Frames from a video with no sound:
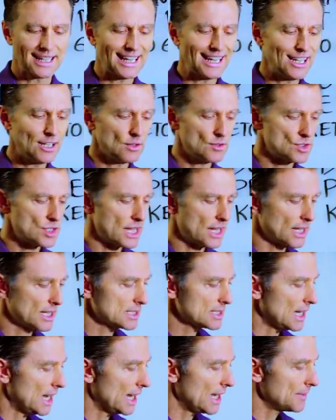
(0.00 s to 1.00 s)

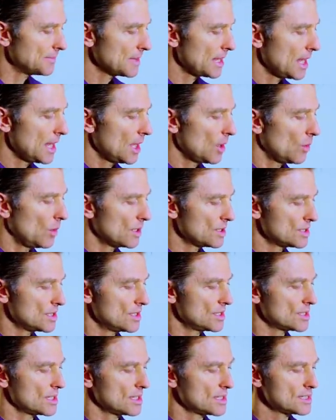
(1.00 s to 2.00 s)
ketogenic diet, which
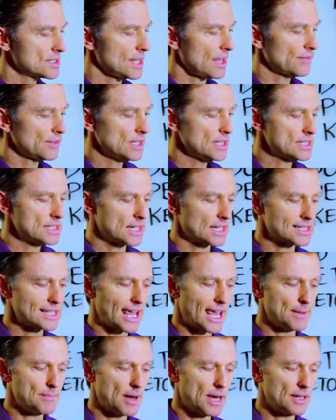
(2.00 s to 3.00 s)
is
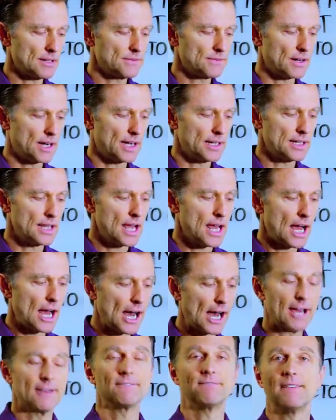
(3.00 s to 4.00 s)
76A modified
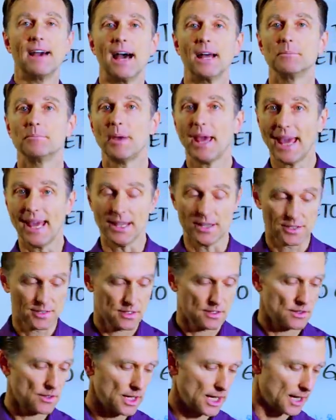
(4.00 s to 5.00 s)
high-fat
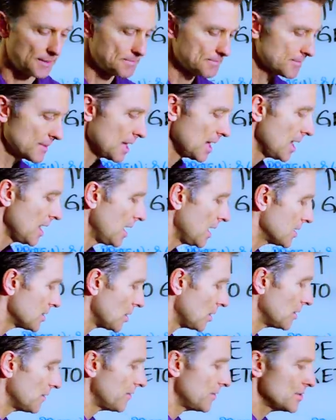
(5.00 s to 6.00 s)
paste. Okay,
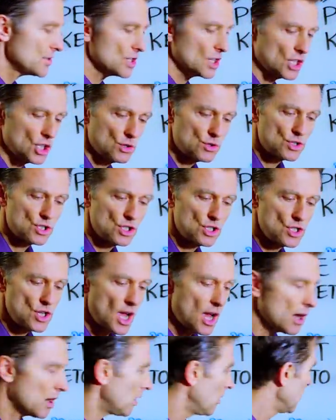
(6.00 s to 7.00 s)
so the first thing you should
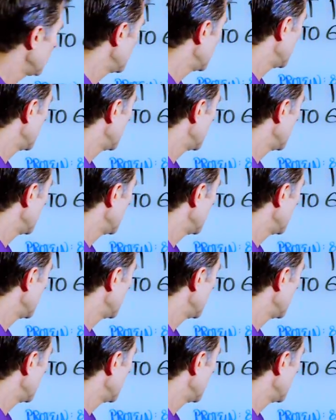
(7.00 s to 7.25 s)
know